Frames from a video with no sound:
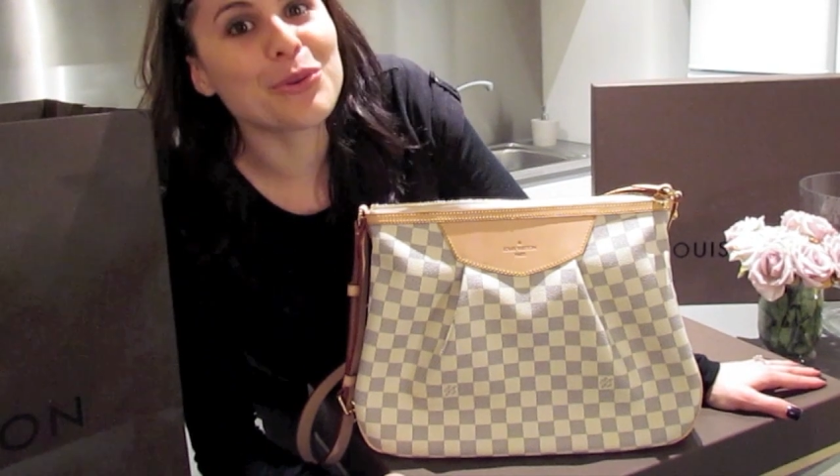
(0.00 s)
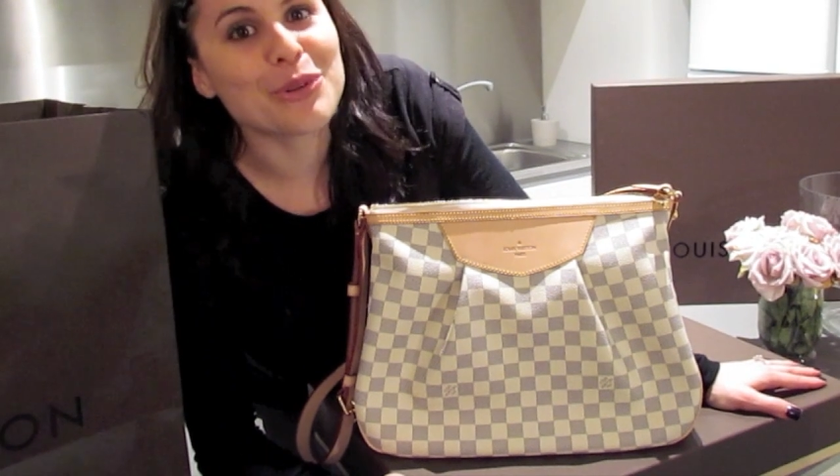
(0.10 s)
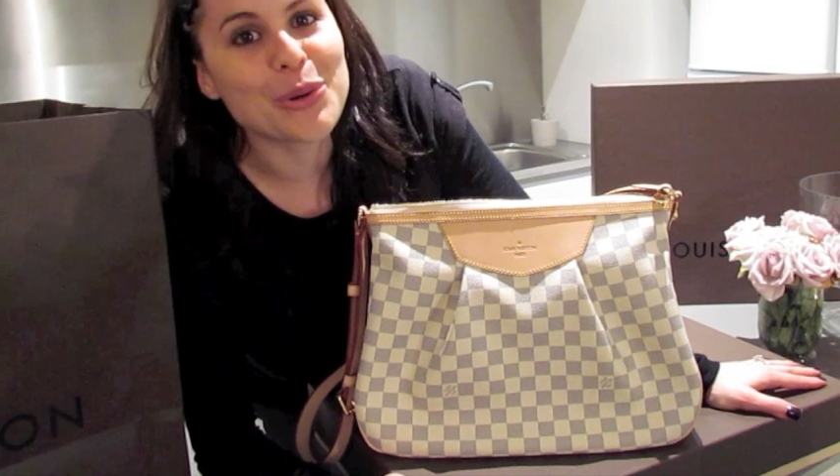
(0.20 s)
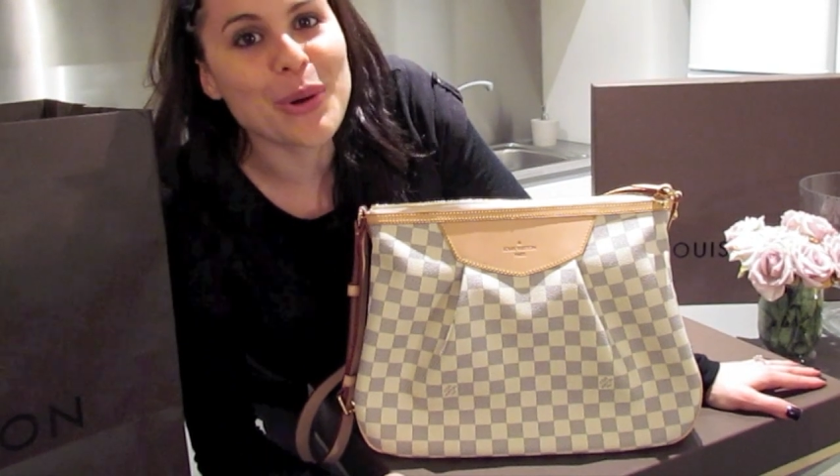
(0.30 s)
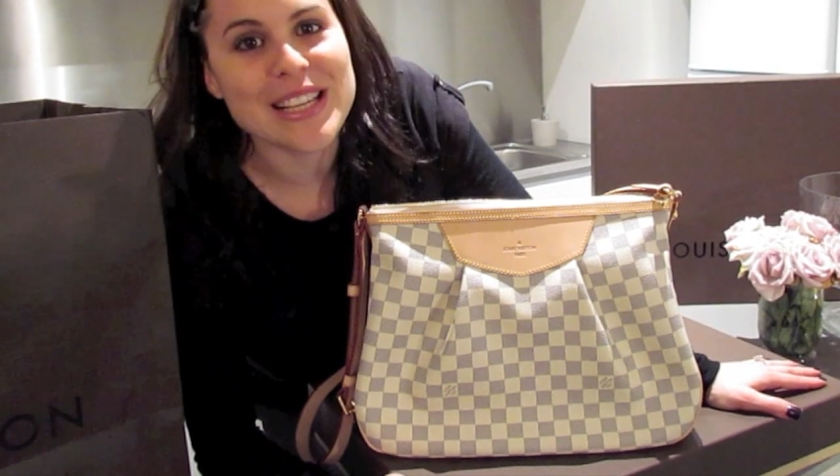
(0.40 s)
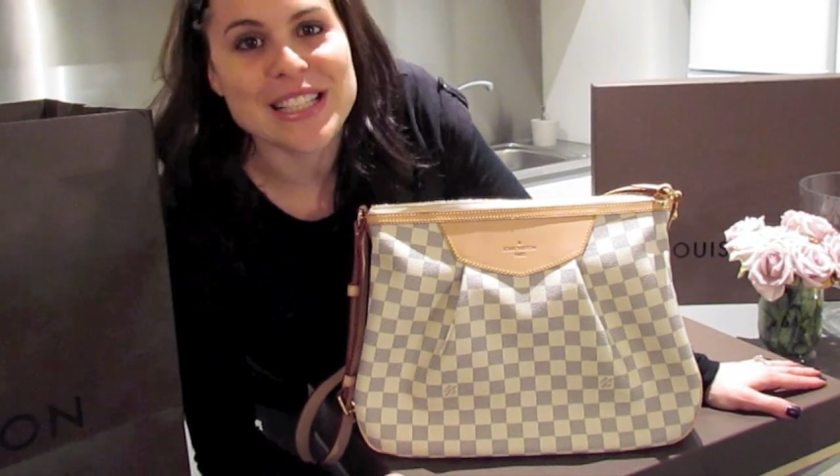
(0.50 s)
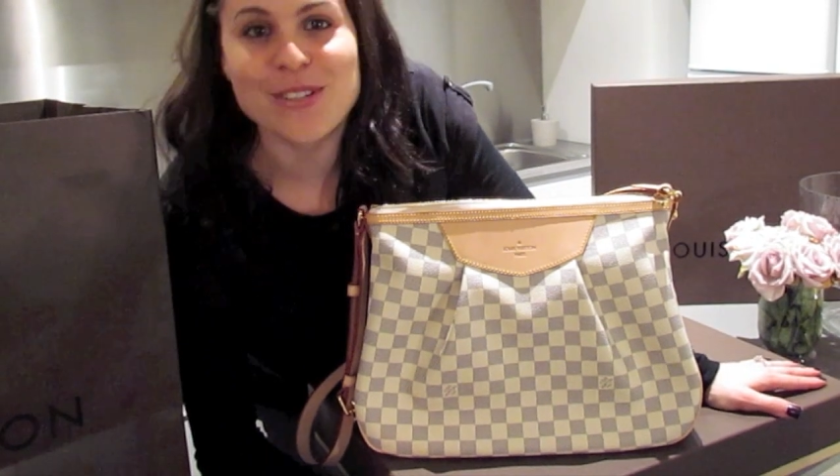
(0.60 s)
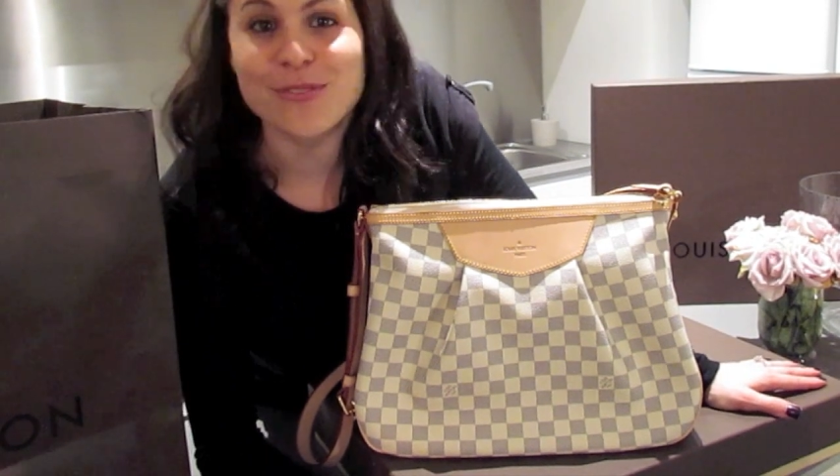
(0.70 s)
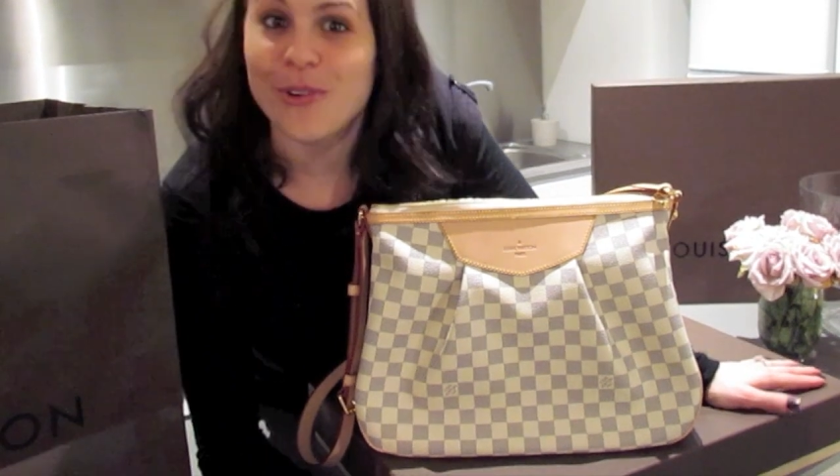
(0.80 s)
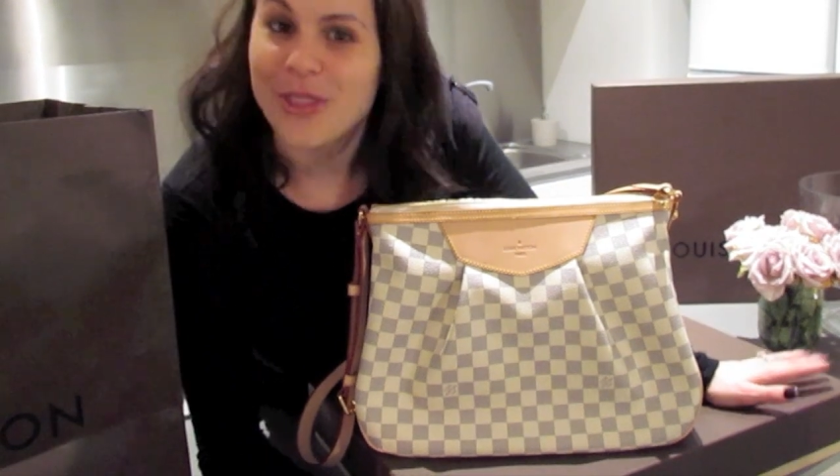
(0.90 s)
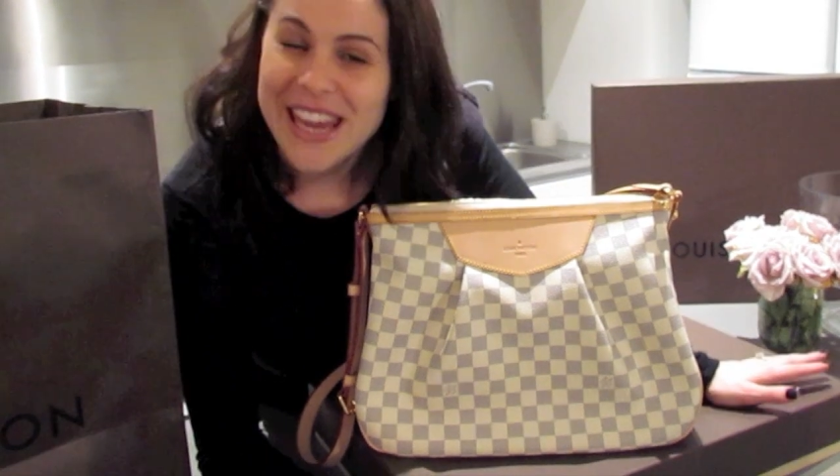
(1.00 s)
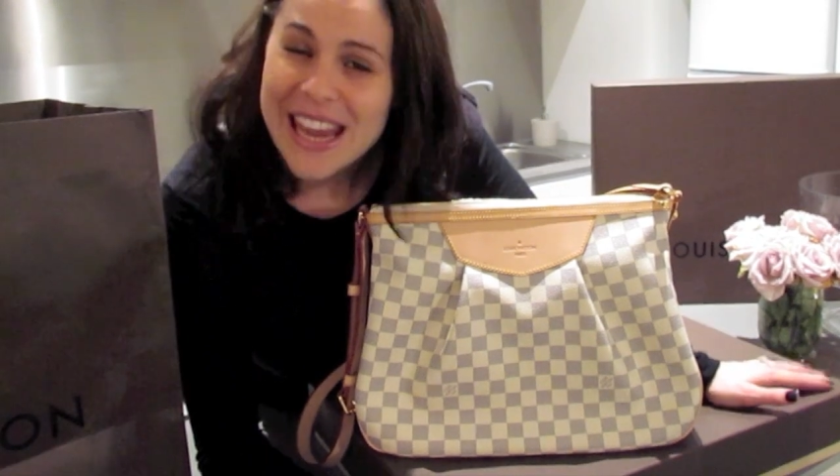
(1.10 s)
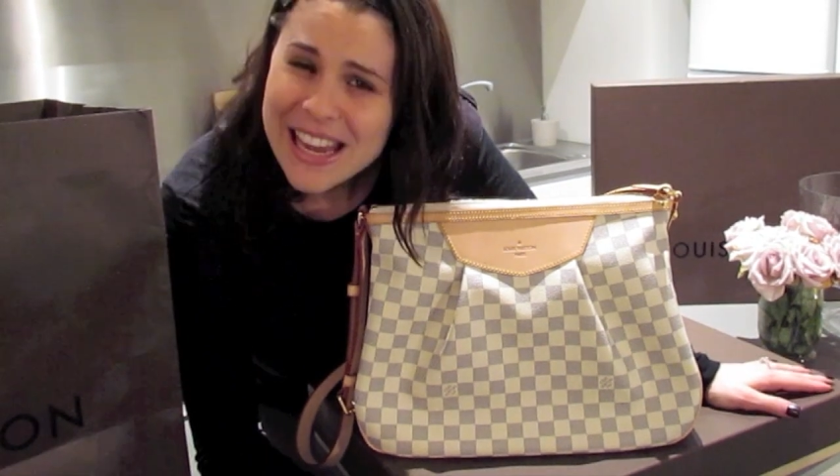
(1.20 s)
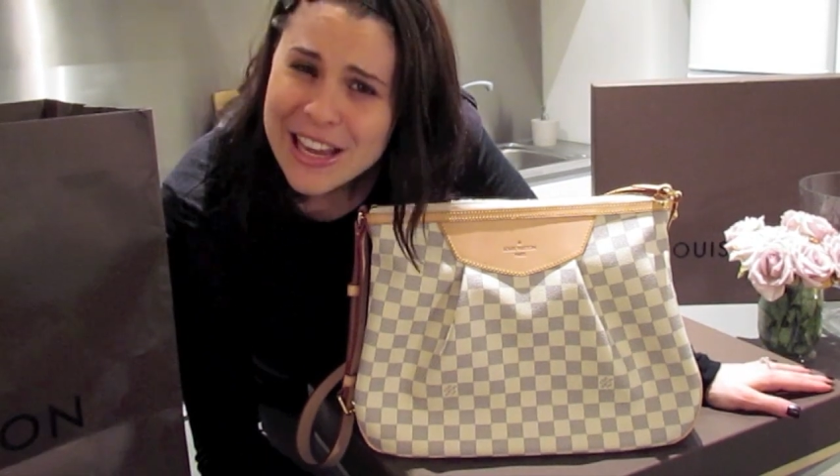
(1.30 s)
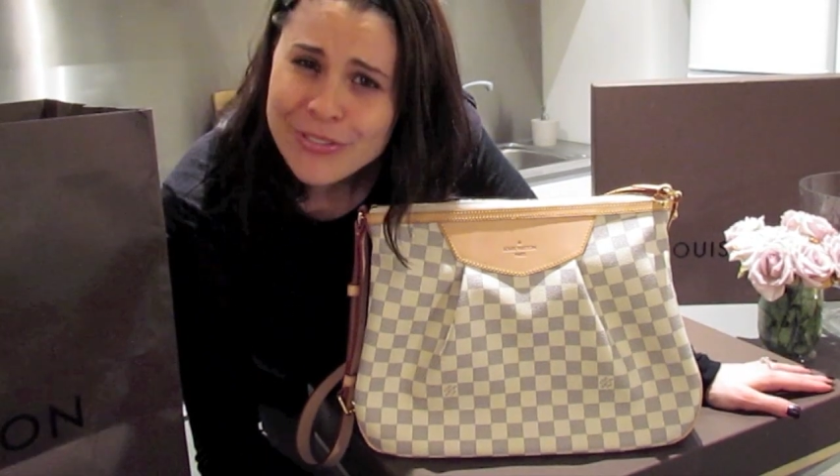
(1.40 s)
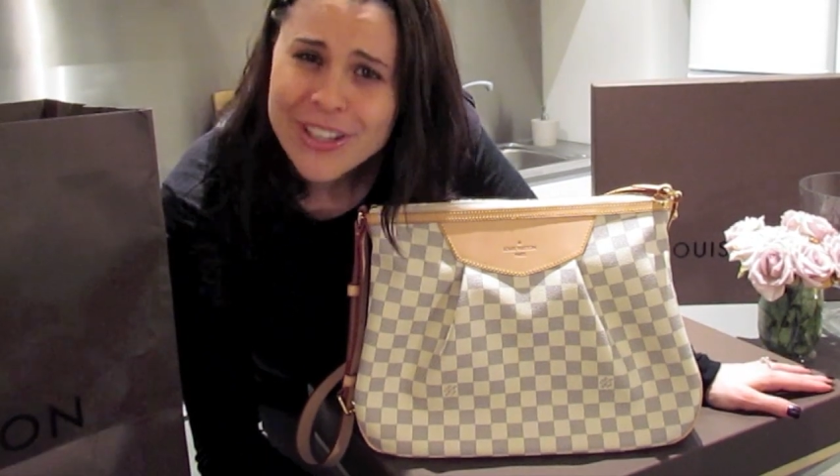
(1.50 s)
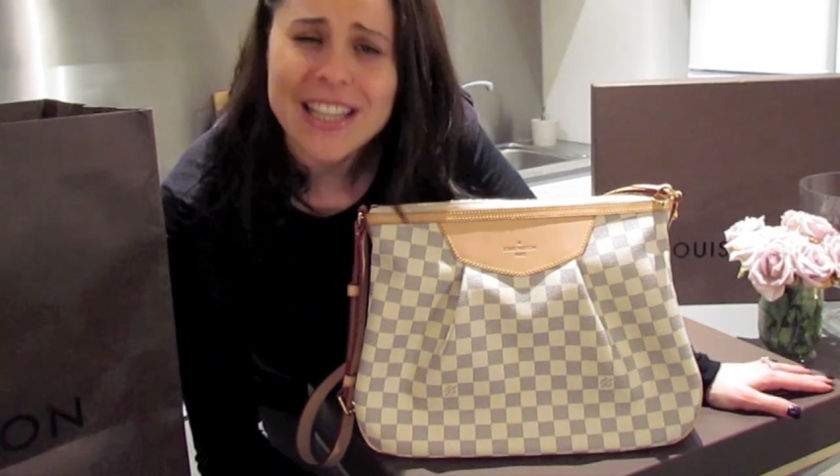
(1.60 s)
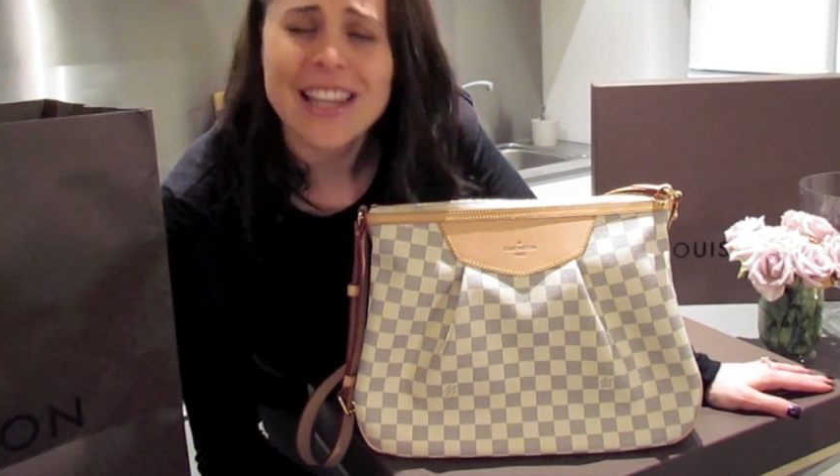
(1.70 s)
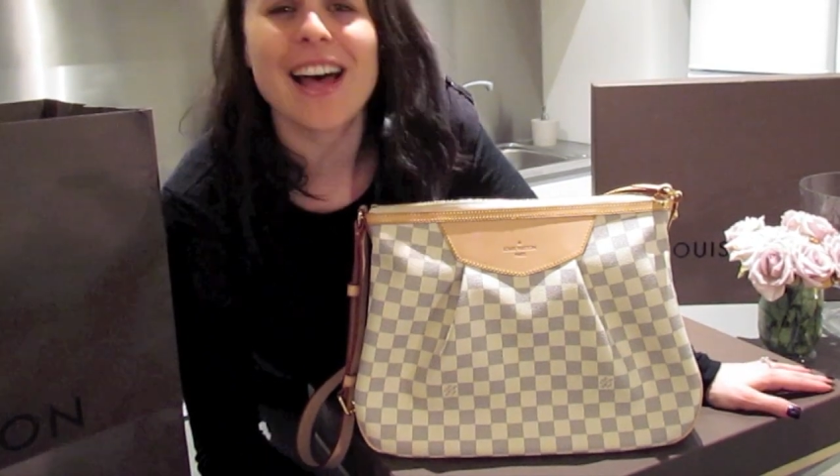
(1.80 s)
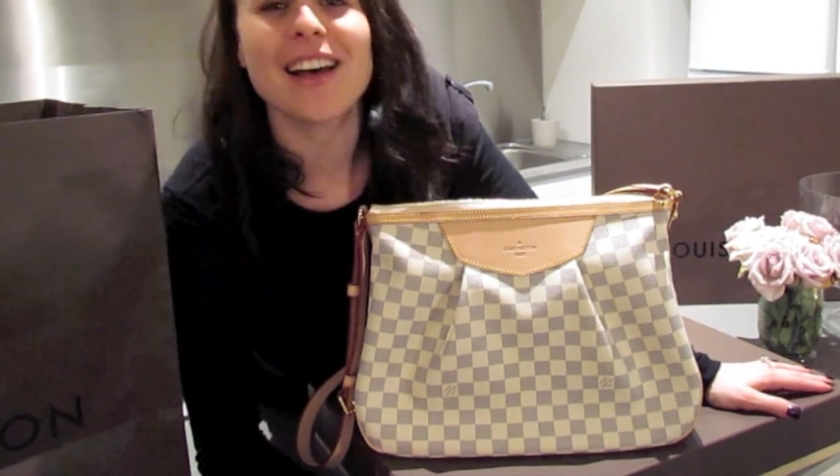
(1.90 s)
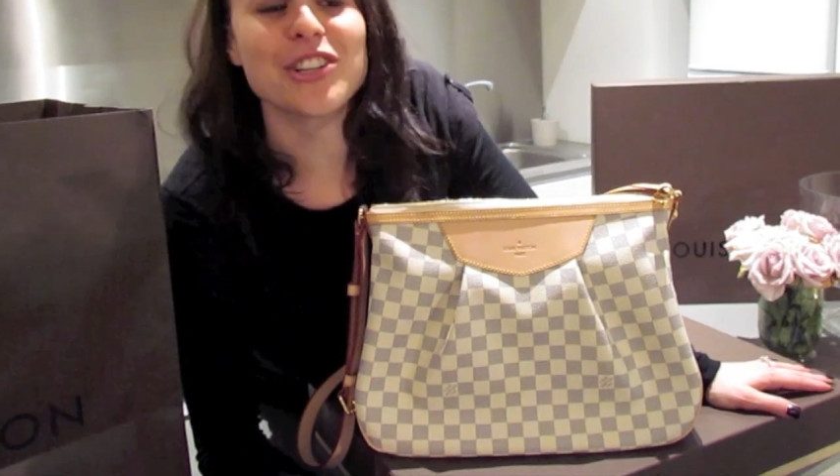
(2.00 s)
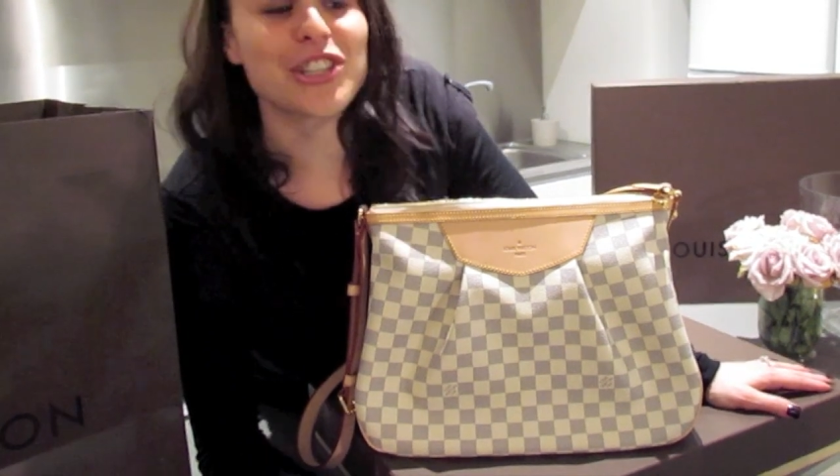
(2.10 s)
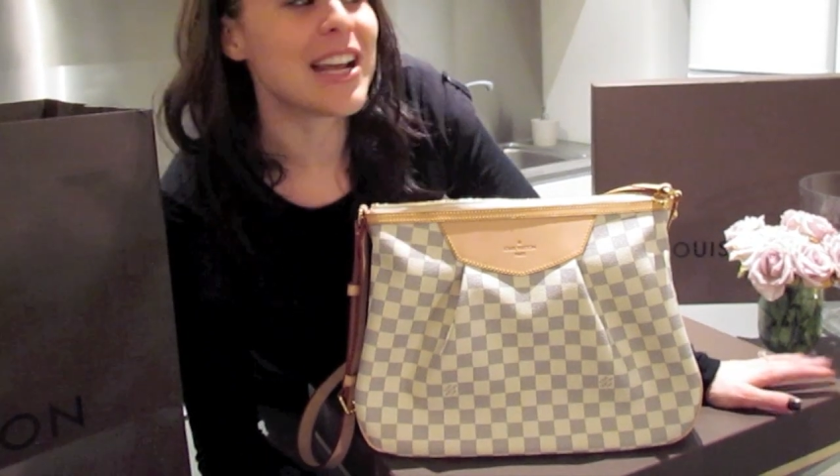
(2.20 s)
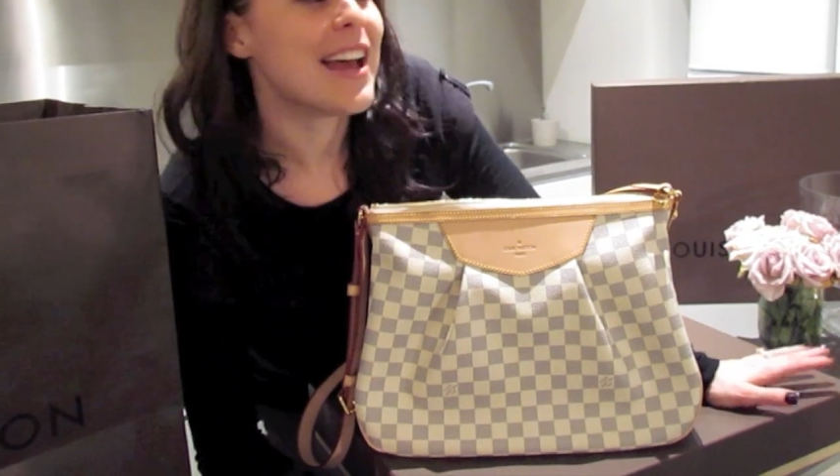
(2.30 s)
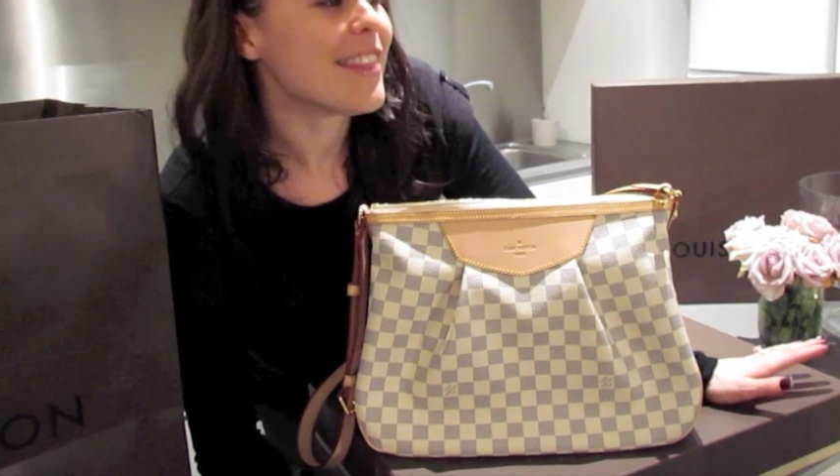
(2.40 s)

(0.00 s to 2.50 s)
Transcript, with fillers: the requests for the Eva Clutch,